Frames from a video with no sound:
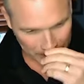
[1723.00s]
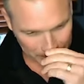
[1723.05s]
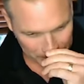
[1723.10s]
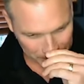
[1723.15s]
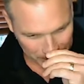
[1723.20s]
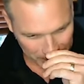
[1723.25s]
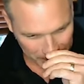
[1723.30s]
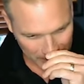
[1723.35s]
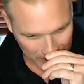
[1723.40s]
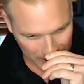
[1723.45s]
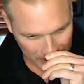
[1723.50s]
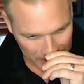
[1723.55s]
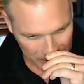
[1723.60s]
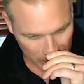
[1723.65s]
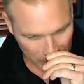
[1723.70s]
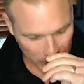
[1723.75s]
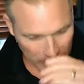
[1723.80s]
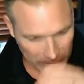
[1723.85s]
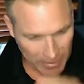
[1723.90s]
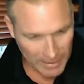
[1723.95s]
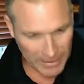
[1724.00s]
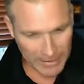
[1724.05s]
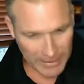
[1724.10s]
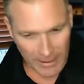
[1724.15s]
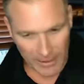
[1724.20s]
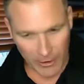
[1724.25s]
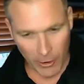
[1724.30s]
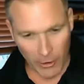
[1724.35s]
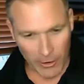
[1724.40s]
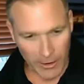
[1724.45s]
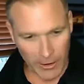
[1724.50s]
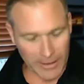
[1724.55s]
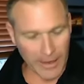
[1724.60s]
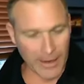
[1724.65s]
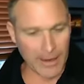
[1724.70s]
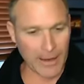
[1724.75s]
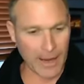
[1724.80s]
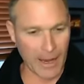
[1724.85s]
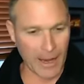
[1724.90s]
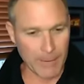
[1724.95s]
Um, so in, in our
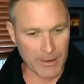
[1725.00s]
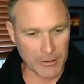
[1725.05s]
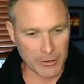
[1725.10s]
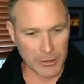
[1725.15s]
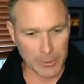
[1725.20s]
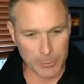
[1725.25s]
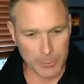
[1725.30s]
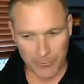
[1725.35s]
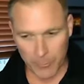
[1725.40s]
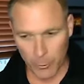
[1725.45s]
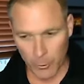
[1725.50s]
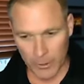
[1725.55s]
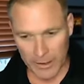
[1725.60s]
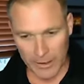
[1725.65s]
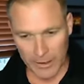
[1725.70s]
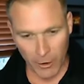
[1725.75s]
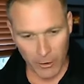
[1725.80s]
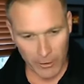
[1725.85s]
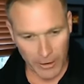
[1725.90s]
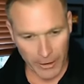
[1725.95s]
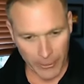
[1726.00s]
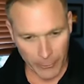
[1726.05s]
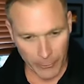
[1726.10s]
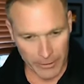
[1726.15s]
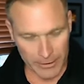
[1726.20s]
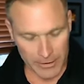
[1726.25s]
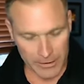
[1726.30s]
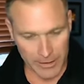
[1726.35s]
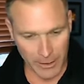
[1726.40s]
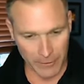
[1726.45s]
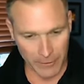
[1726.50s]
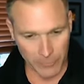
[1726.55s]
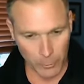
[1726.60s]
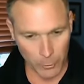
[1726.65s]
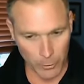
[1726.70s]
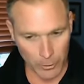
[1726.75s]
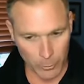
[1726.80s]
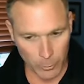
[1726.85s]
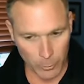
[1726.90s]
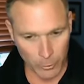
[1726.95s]
and I mentioned this before in our area in South
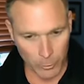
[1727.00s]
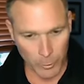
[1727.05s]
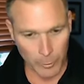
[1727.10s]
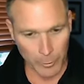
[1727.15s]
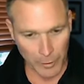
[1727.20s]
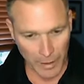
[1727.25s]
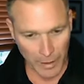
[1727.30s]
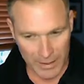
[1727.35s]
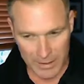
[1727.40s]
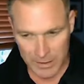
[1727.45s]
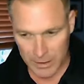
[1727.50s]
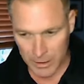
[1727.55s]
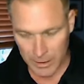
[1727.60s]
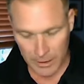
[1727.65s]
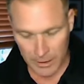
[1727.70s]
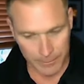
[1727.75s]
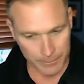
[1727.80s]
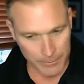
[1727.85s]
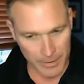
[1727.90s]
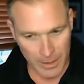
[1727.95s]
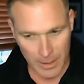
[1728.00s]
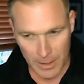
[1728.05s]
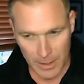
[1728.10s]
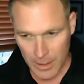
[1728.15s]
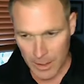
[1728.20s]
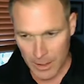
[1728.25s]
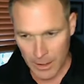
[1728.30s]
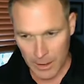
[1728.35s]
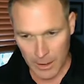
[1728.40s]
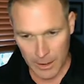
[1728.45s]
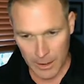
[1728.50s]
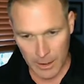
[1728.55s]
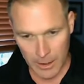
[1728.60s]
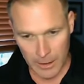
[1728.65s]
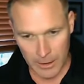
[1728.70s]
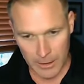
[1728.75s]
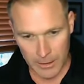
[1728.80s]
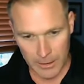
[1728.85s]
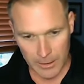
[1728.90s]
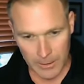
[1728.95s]
Florida, we're, we're blessed. Um,
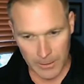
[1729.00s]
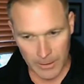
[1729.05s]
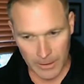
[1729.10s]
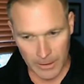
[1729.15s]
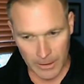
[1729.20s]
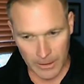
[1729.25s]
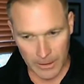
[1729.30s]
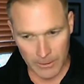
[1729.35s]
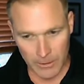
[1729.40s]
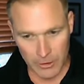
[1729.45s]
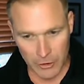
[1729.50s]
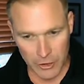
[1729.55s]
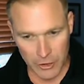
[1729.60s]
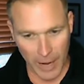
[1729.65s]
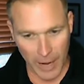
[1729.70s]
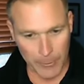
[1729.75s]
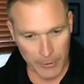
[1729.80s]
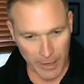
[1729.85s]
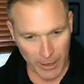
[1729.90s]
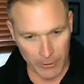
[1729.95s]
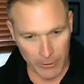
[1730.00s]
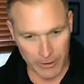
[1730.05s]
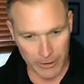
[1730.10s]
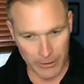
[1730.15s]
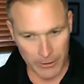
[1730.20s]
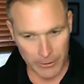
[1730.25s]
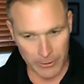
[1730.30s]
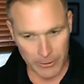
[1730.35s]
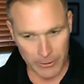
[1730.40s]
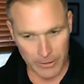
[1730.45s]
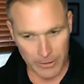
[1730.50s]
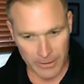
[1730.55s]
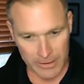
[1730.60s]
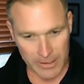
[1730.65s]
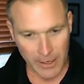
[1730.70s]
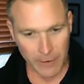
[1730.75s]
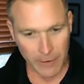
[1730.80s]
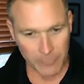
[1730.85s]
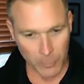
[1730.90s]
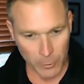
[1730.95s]
uh, the the chapter down here in the
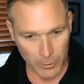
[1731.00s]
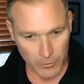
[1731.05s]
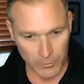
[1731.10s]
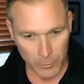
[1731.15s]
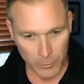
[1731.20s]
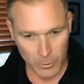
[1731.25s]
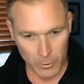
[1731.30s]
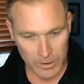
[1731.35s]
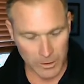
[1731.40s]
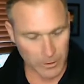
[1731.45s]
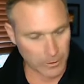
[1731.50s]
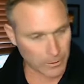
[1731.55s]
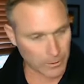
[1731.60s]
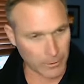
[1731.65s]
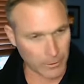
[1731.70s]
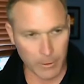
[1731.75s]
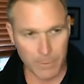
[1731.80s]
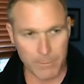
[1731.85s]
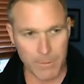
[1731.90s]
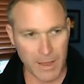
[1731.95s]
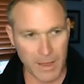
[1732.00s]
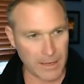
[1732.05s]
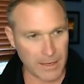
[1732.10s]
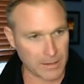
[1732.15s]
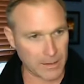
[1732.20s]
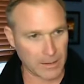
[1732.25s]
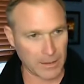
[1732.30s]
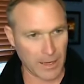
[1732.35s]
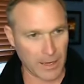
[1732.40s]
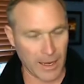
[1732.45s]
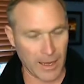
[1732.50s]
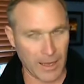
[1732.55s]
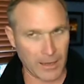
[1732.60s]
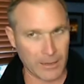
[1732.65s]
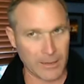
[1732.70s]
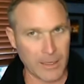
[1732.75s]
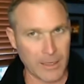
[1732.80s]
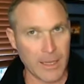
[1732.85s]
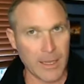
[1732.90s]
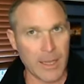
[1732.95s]
South Florida Fools, they're they're amazing,
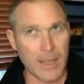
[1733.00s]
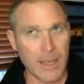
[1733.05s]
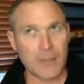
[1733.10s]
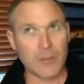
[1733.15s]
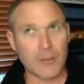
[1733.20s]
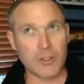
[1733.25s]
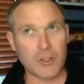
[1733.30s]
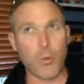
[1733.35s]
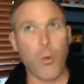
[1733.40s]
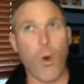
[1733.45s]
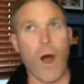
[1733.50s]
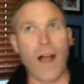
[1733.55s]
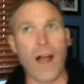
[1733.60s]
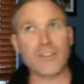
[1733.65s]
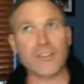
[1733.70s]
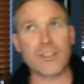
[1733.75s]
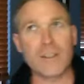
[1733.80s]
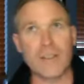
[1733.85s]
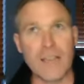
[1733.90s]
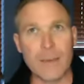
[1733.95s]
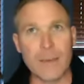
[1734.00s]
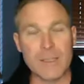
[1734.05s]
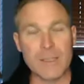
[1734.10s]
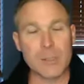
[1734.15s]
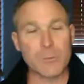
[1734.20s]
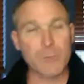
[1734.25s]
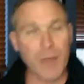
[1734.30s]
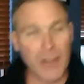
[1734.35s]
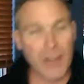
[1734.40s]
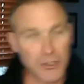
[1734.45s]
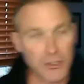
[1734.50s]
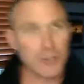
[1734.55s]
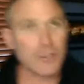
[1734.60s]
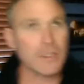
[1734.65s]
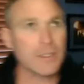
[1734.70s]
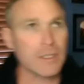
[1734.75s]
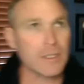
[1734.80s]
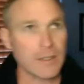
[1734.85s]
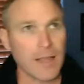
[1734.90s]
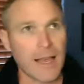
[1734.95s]
and just watching them,
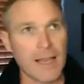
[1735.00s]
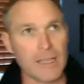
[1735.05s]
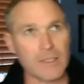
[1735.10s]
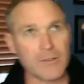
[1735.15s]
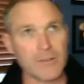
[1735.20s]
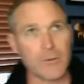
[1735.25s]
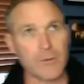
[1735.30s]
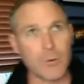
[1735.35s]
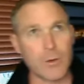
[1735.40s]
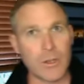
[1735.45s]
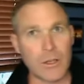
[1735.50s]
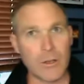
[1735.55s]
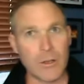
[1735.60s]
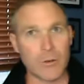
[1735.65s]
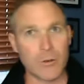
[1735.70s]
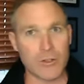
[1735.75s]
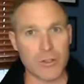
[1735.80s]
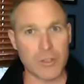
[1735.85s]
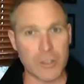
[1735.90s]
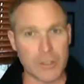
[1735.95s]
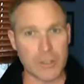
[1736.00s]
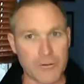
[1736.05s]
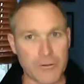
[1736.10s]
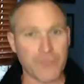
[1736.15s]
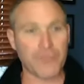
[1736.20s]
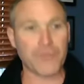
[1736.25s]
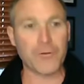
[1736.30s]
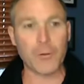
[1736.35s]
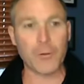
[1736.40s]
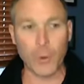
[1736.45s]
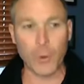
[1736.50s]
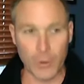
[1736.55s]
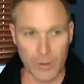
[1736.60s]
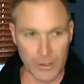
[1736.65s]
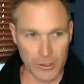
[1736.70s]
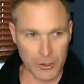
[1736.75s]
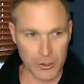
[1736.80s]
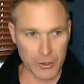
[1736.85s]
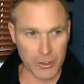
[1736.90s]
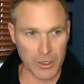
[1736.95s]
especially in the last few years, just
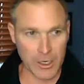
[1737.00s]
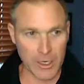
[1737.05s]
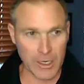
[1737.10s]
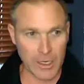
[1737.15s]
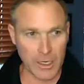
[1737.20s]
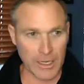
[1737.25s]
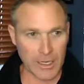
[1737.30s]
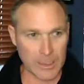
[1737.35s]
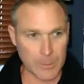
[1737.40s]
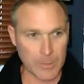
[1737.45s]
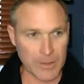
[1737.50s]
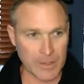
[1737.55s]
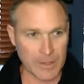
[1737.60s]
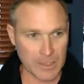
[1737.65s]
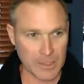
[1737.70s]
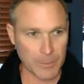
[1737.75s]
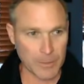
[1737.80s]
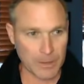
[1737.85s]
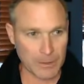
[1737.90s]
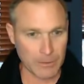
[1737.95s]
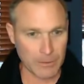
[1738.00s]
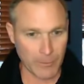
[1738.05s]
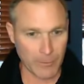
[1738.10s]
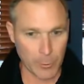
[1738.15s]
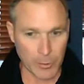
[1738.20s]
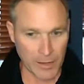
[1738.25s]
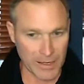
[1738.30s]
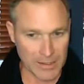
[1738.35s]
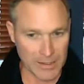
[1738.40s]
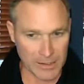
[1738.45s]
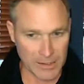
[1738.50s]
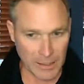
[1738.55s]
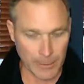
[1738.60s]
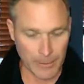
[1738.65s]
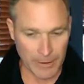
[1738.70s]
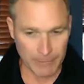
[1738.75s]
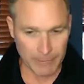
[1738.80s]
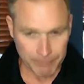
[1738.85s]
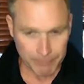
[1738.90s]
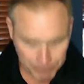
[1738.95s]
flourish has been something of a blessing.
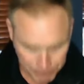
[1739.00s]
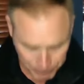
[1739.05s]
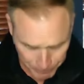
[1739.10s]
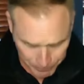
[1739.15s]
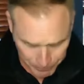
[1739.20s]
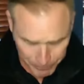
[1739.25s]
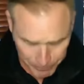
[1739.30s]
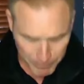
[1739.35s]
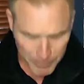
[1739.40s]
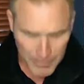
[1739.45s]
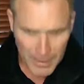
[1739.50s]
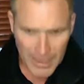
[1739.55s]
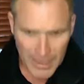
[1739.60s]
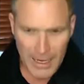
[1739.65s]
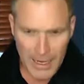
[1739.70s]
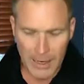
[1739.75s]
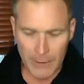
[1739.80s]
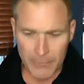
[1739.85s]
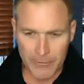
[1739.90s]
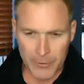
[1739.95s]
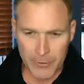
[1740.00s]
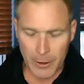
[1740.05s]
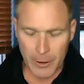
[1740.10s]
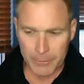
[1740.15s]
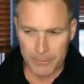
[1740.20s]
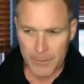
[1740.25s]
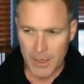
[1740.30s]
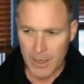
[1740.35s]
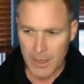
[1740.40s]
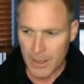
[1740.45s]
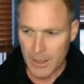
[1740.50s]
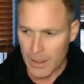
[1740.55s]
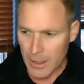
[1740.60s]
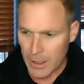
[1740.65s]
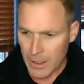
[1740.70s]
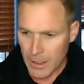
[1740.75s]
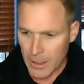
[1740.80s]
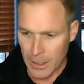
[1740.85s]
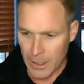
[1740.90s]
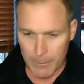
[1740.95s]
I mean, uh, from
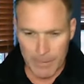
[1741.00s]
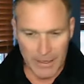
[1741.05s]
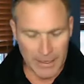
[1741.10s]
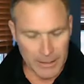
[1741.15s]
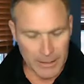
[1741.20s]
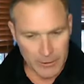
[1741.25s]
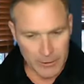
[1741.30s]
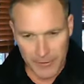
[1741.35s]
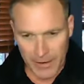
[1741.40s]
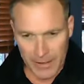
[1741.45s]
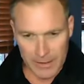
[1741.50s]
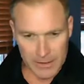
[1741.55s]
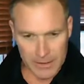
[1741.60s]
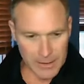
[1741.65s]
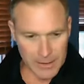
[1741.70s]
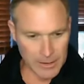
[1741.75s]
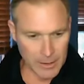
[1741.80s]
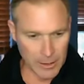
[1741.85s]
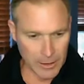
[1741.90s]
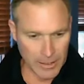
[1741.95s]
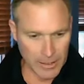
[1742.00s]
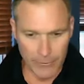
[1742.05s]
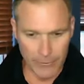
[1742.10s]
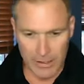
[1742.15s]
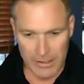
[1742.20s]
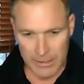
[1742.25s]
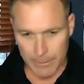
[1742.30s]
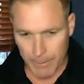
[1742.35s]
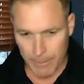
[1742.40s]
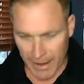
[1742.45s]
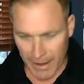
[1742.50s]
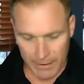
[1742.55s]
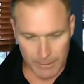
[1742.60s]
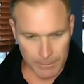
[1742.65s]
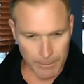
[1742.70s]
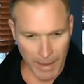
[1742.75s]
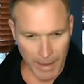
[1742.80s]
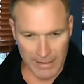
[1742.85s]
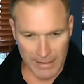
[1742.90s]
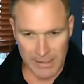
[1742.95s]
uh, Mickey Tefexis, uh, giving it to Ma
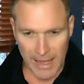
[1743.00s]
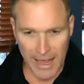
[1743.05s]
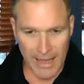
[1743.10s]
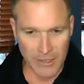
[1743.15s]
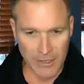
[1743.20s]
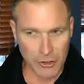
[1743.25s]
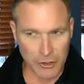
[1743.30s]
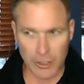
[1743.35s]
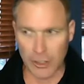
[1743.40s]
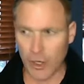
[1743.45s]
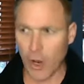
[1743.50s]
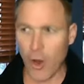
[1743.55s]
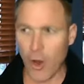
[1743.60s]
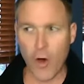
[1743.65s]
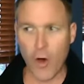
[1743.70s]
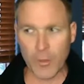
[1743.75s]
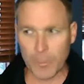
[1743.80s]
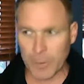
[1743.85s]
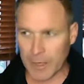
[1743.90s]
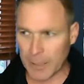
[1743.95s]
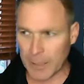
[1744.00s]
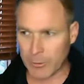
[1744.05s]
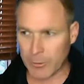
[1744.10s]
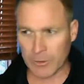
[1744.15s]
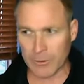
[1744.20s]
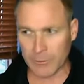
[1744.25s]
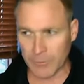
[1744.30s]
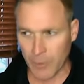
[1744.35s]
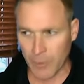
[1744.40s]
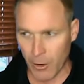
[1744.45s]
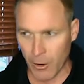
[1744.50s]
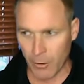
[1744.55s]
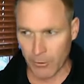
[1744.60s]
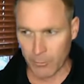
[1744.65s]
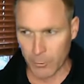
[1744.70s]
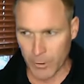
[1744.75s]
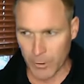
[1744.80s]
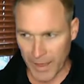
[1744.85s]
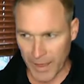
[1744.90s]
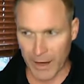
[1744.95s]
Max Flash and all the people
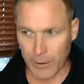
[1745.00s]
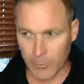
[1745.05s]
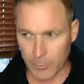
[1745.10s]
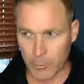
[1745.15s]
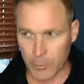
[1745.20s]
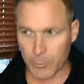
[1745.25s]
involved with that